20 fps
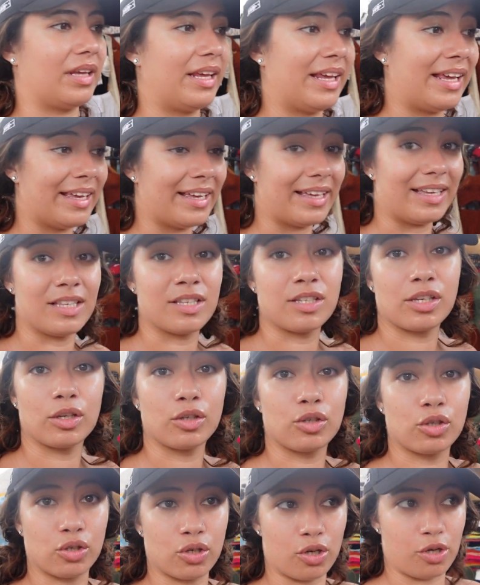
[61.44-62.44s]
It is
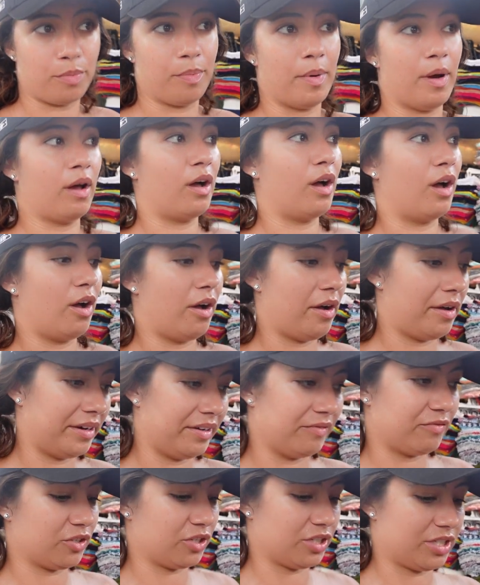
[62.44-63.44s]
super hot and
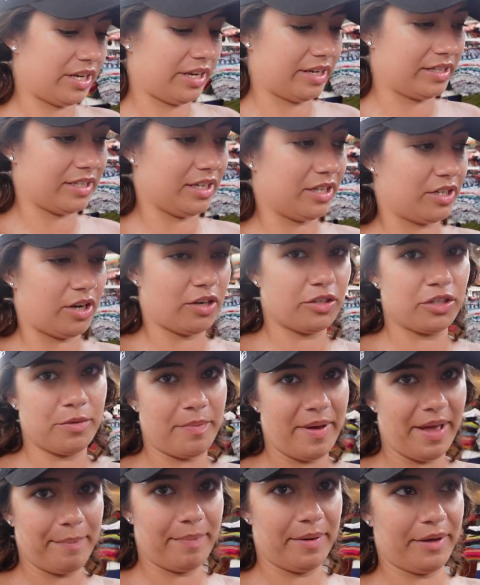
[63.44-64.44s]
I've just said a Dr
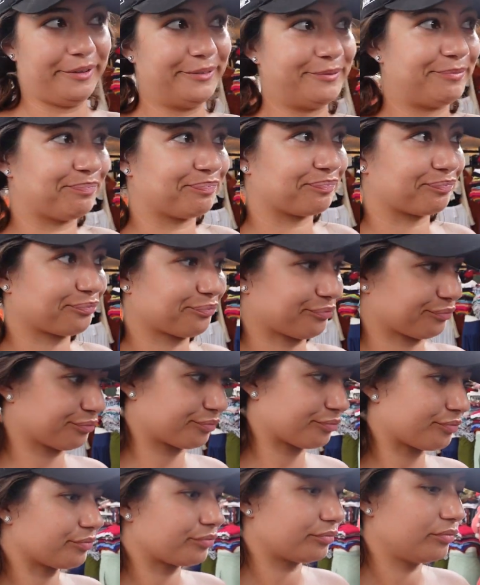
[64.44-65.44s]
Pepper
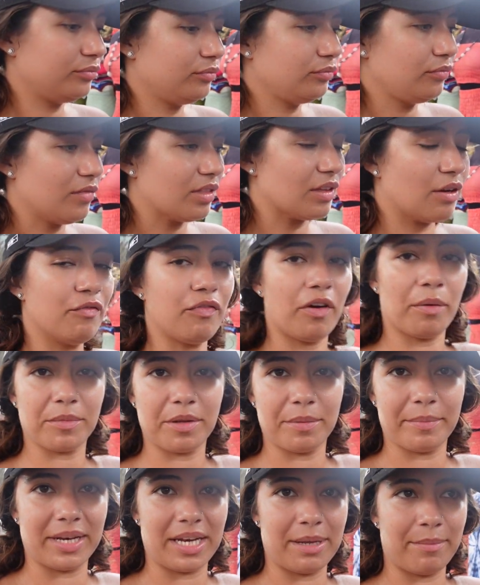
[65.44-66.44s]
from the
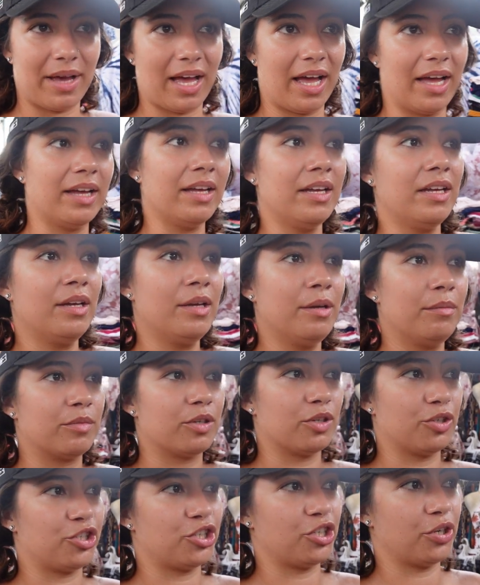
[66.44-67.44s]
mini mart.
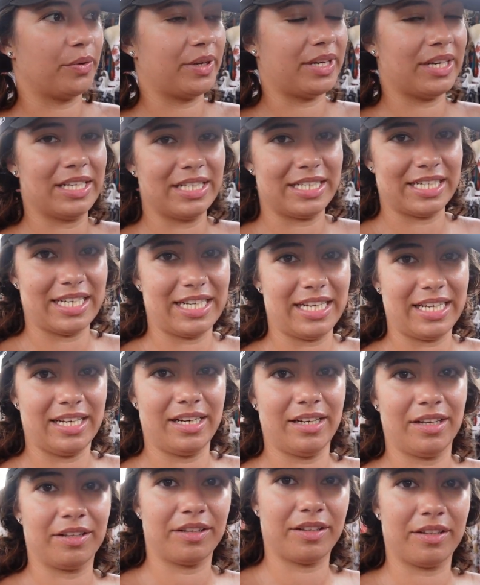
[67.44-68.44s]
Just showing
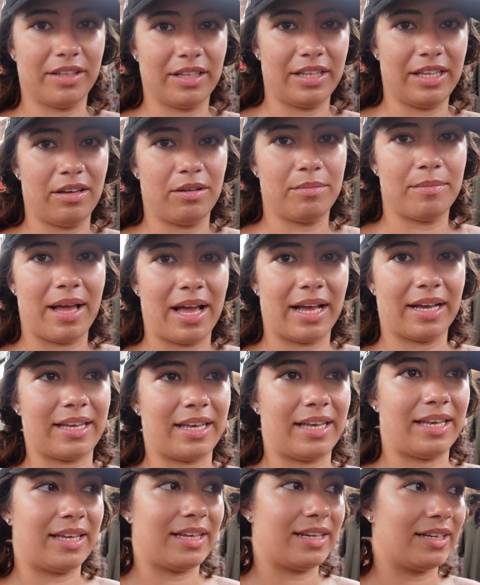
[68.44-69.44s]
Nadine the little
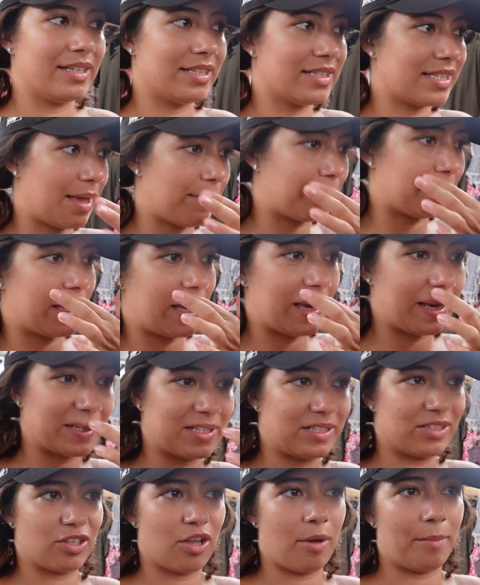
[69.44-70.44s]
market in Seminyak,
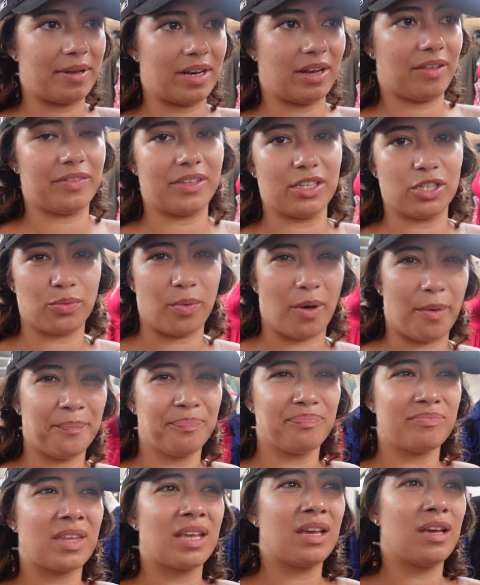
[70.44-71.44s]
she's not been on this one.
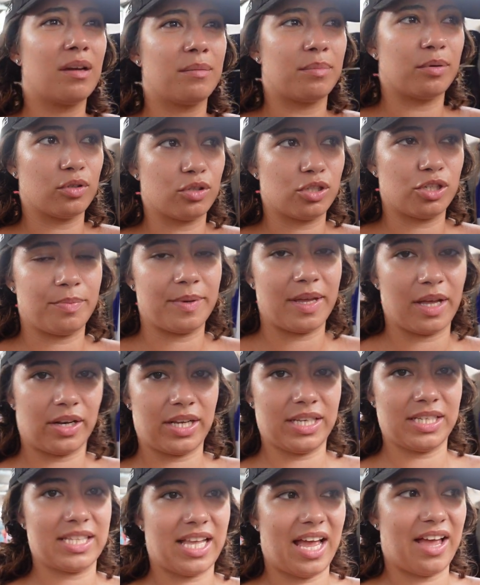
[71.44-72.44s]
But to be
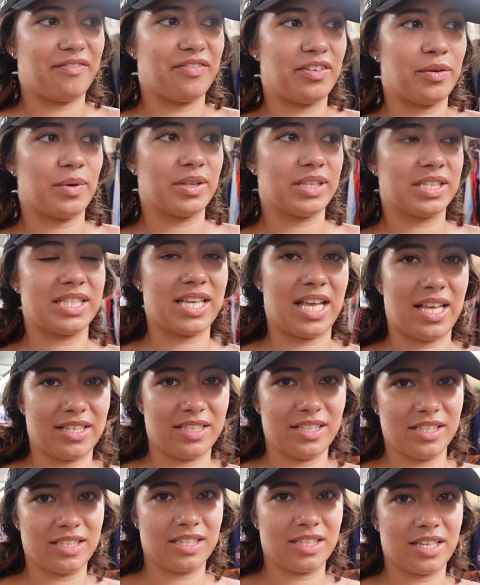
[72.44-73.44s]
honest, everyone
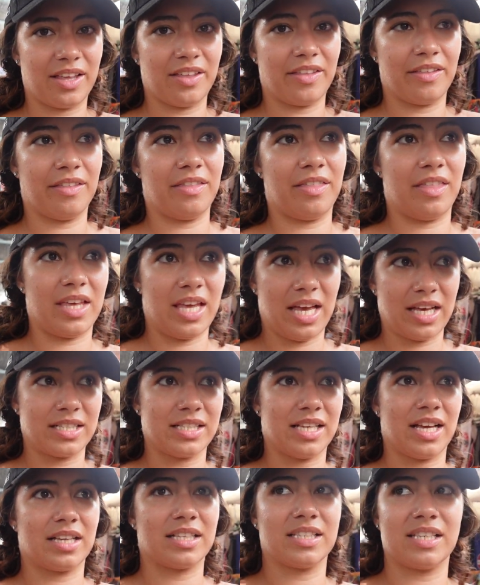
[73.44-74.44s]
sells the
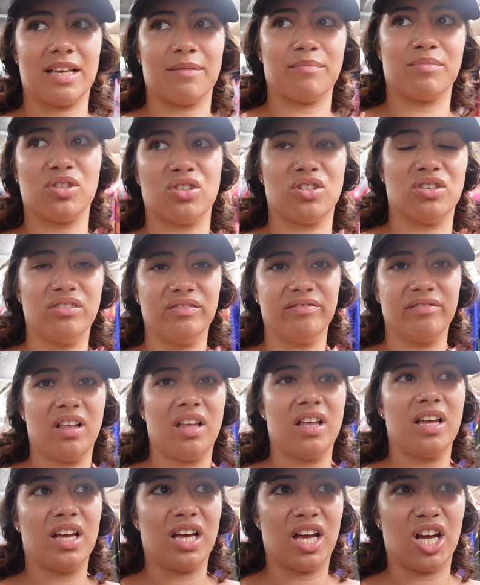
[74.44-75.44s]
exact same stuff
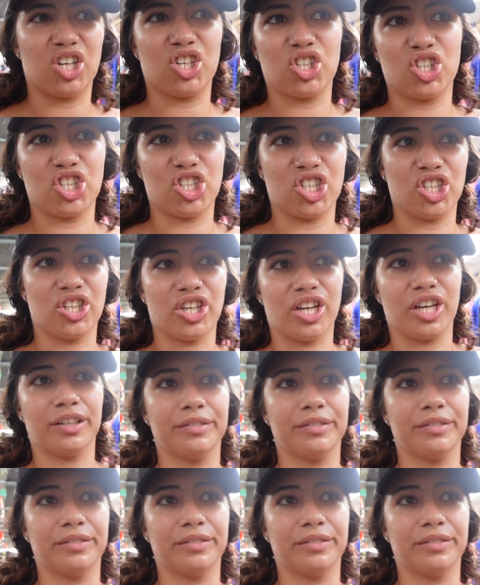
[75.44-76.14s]
to show